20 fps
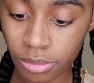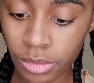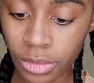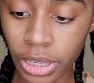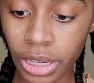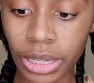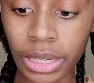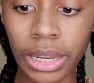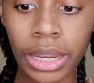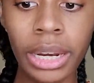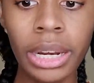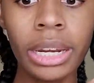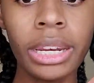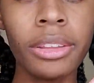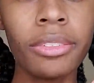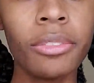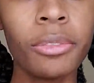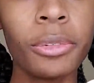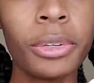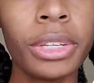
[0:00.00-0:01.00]
Like, they didn't
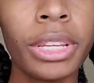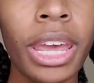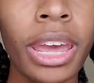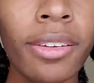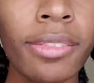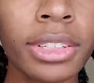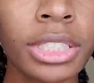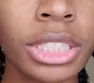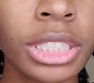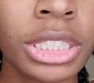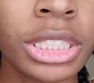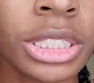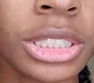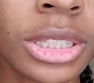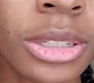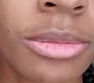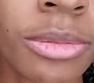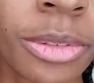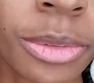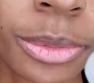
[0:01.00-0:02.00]
even really have it stitched
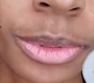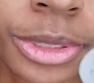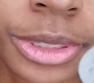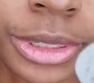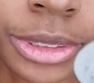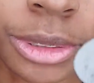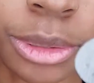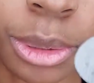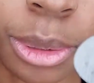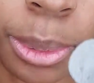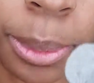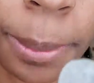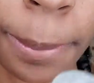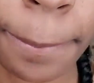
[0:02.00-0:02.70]
up for real. Look,